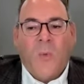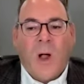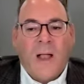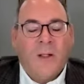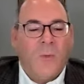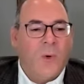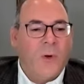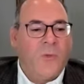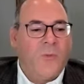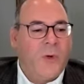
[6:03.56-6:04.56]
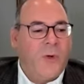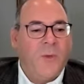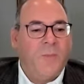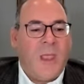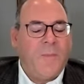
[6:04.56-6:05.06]
want to work for
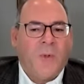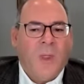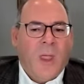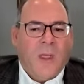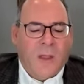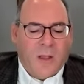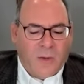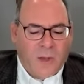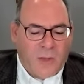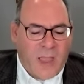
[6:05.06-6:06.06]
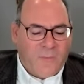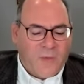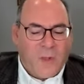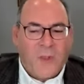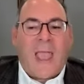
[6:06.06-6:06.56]
good people. You, you don't have
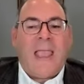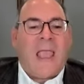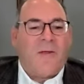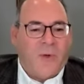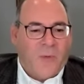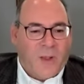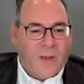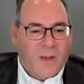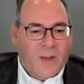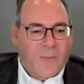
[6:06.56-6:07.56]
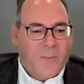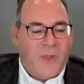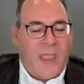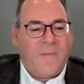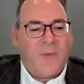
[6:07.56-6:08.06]
to like everyone, but
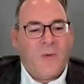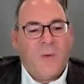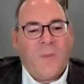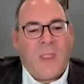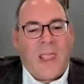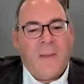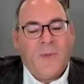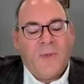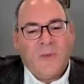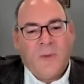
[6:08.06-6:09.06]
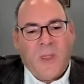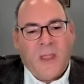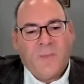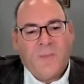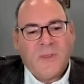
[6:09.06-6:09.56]
you have to be able to be
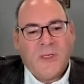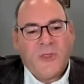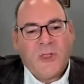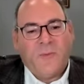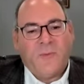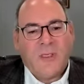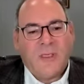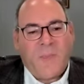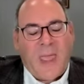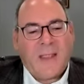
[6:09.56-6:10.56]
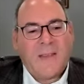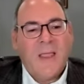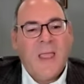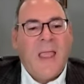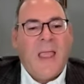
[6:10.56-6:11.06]
in a position of respect
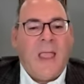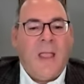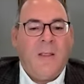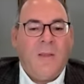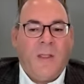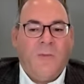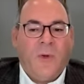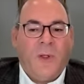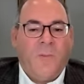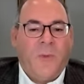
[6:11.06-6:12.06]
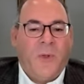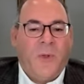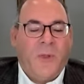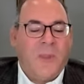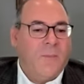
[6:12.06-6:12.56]
and and really put
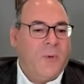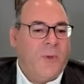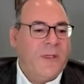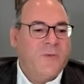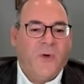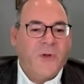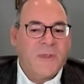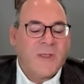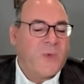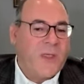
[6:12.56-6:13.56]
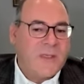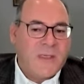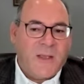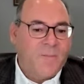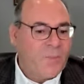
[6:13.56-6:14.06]
the employees first. That's why I
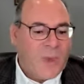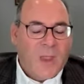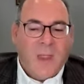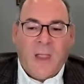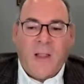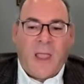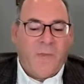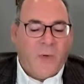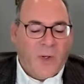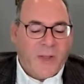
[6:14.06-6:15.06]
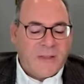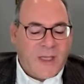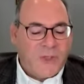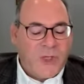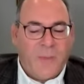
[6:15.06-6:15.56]
said in every
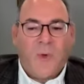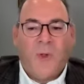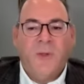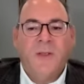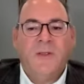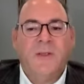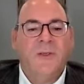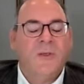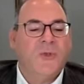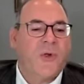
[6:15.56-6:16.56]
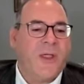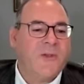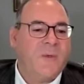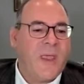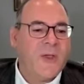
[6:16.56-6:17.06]
organization I'm pulled into to do
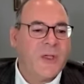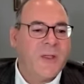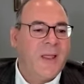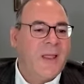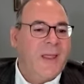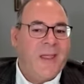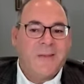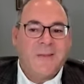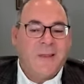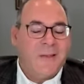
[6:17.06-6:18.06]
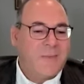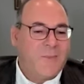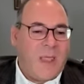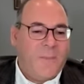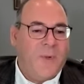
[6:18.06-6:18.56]
transformation, it's it's
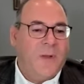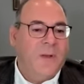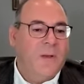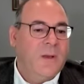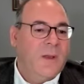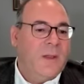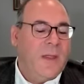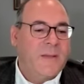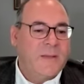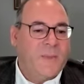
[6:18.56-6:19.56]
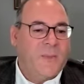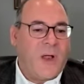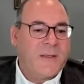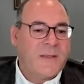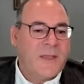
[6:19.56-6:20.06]
people, it's the
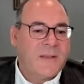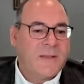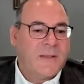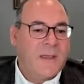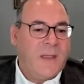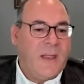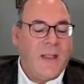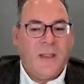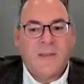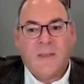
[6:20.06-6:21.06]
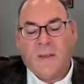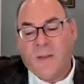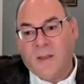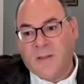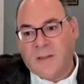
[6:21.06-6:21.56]
process, and then it's
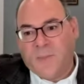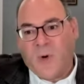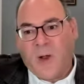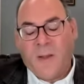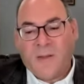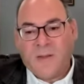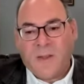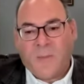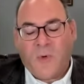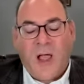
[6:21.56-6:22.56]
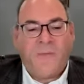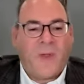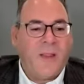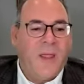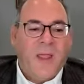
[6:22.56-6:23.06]
the it's the pro it's the
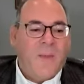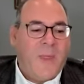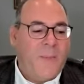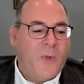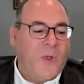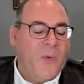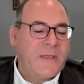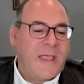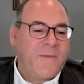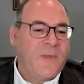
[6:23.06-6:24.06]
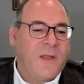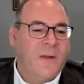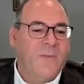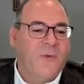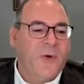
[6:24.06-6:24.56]
profit. People always have to
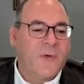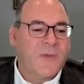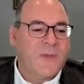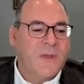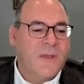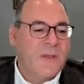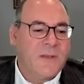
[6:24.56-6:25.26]
come first. It, it's